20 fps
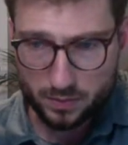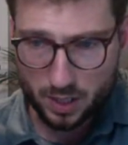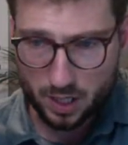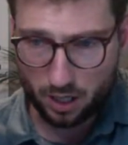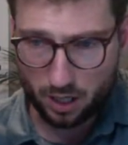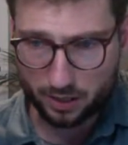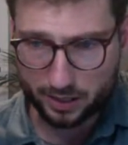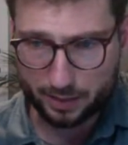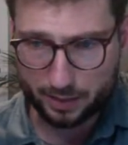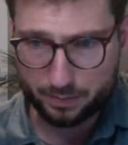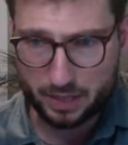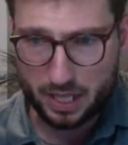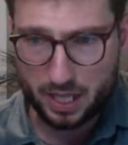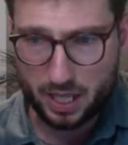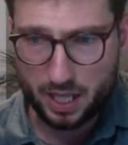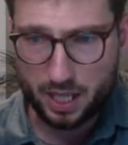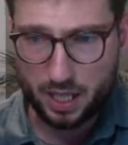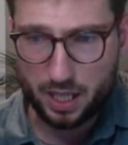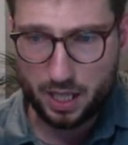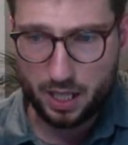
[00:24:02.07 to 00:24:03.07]
Okay.
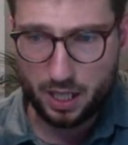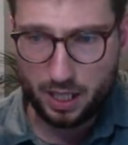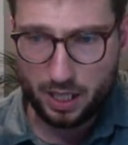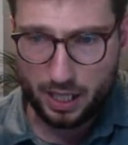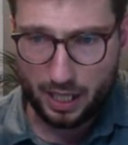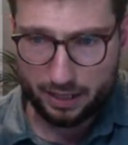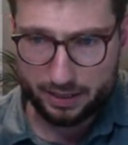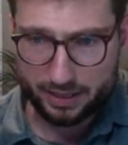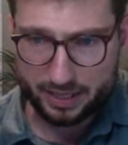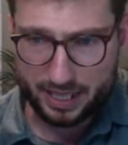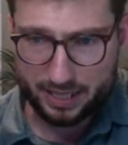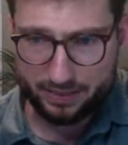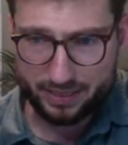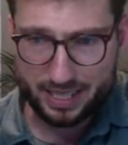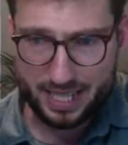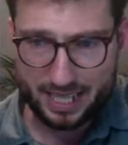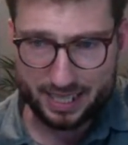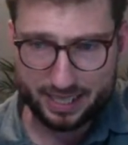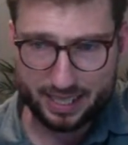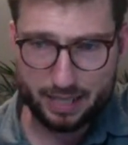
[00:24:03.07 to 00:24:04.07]
I received the
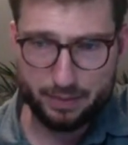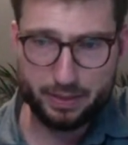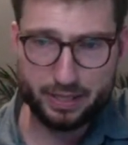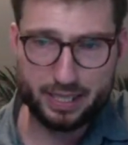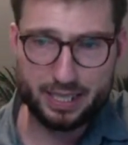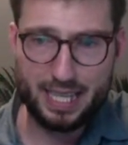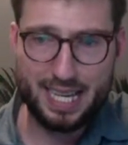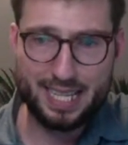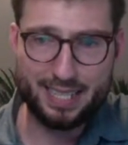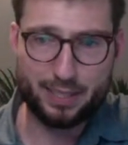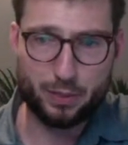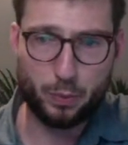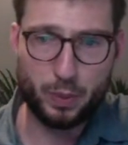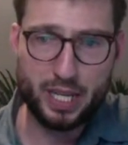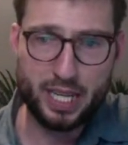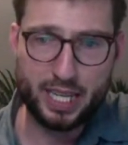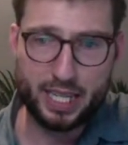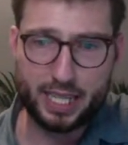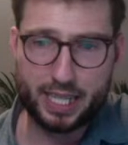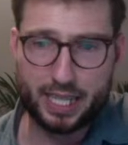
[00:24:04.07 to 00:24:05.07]
debt summons last
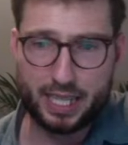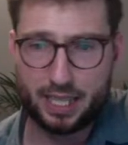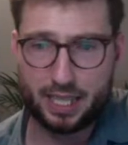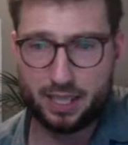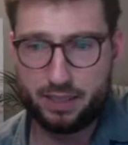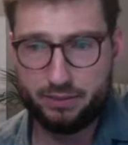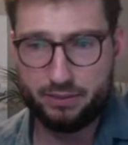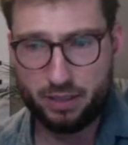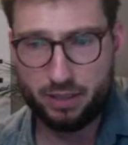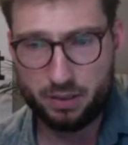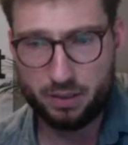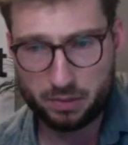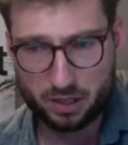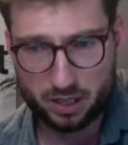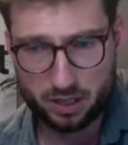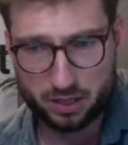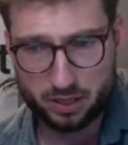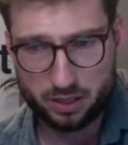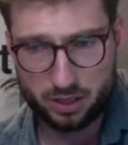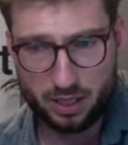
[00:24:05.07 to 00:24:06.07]
week from
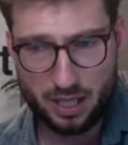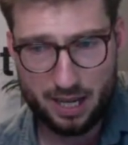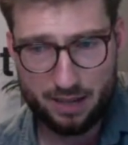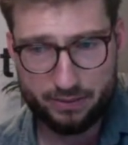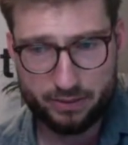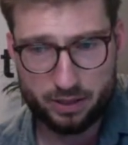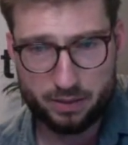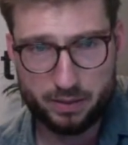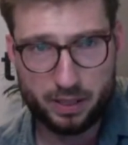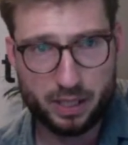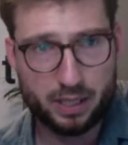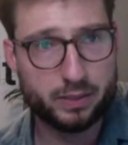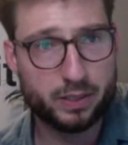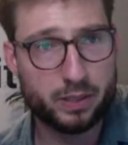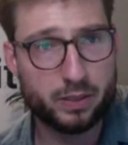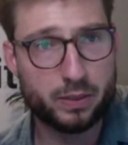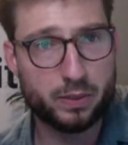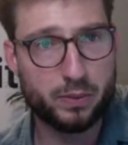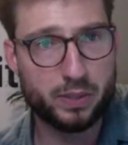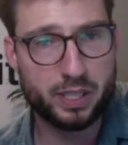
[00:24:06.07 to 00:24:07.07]
Gersel Law Firm. All
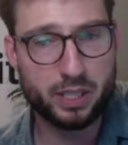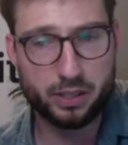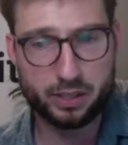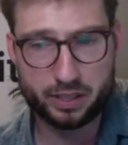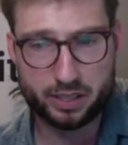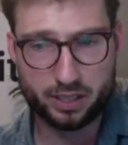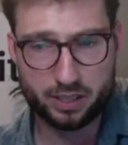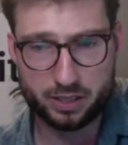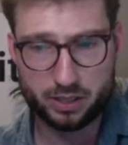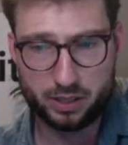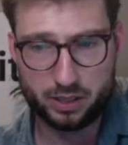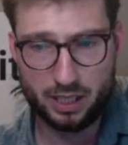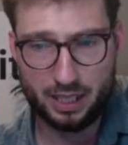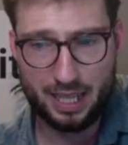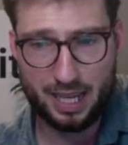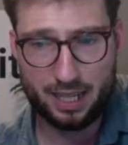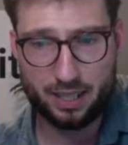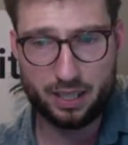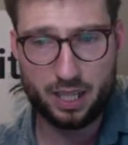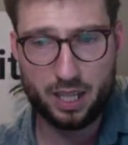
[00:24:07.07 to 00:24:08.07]
right, we deal with Gersel a
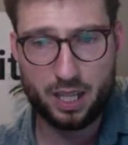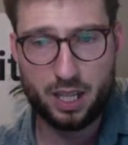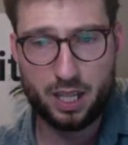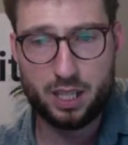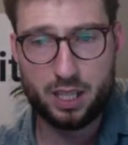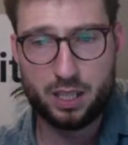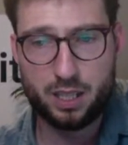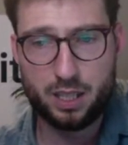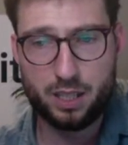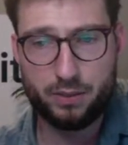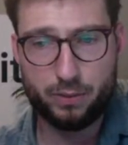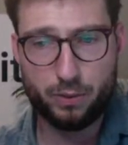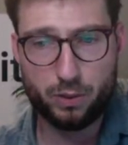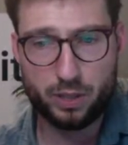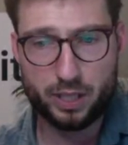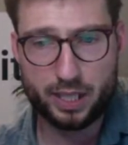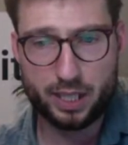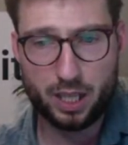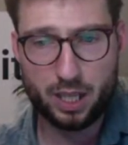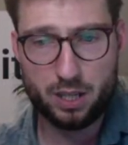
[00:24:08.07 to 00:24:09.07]
lot. For
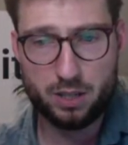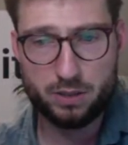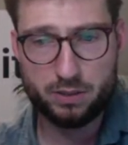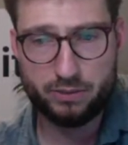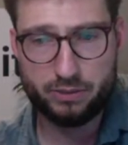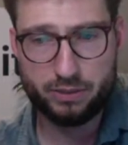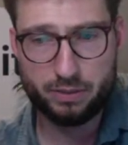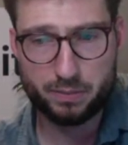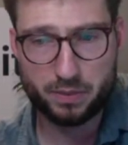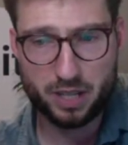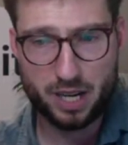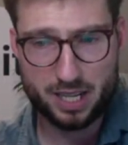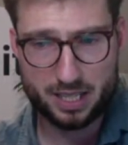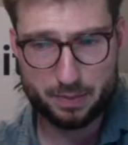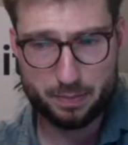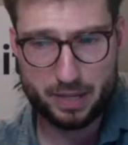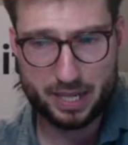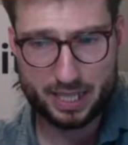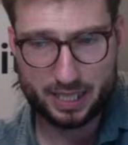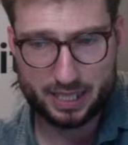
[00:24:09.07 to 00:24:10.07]
a loan from
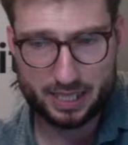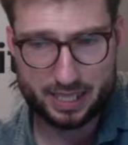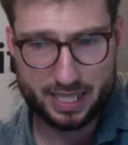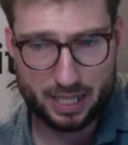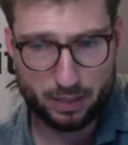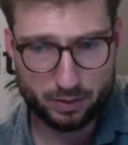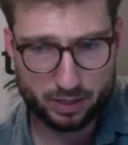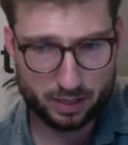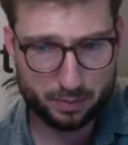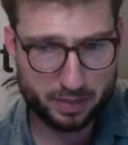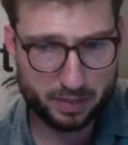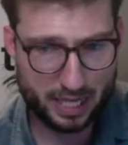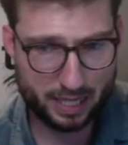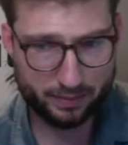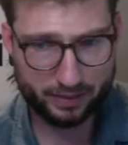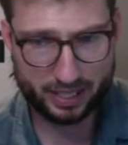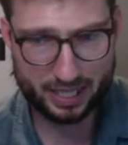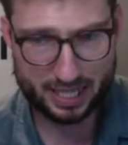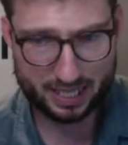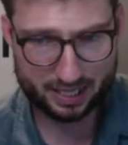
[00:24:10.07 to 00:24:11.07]
Crossbank, this debt was
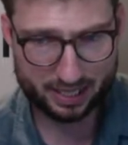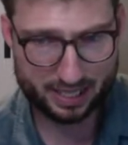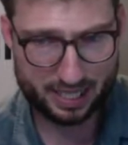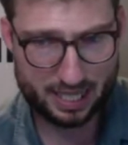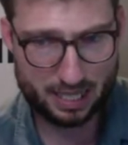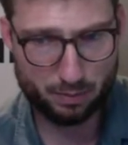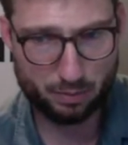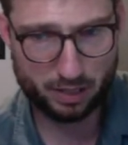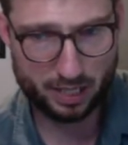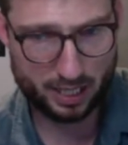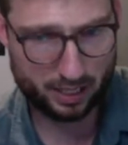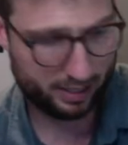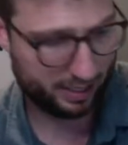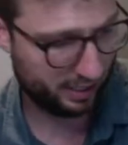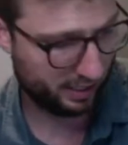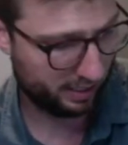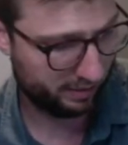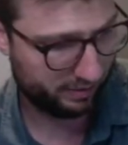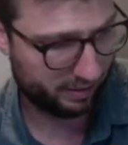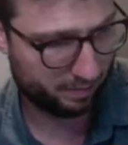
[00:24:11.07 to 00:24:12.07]
obtained in SC, but now I
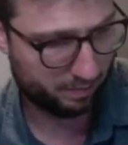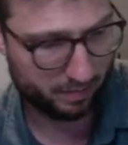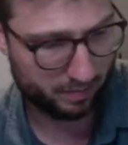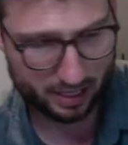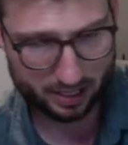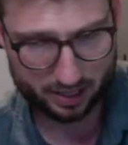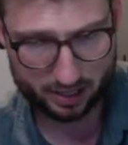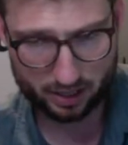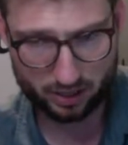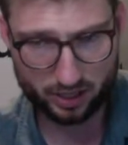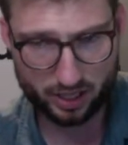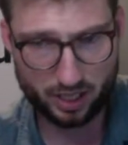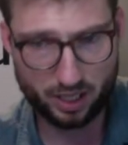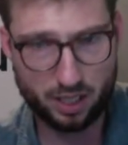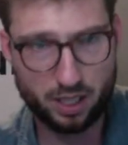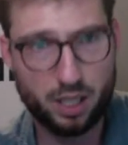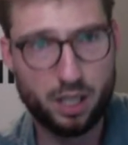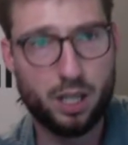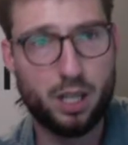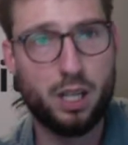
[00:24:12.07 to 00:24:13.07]
live in Minnesota.
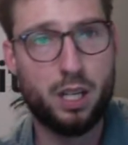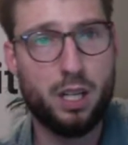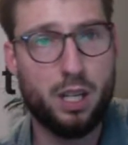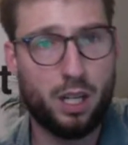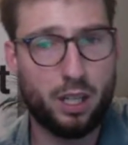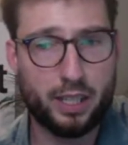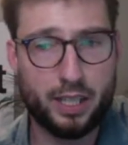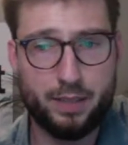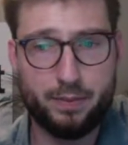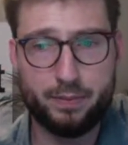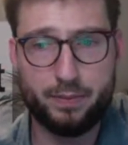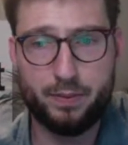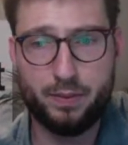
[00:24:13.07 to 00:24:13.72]
Okay.